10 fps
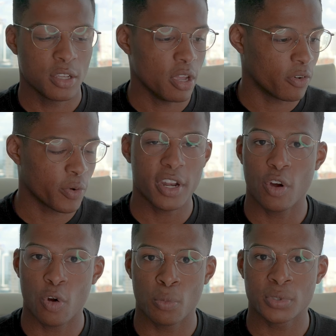you have great
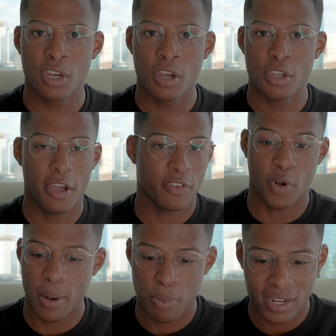homes, you have great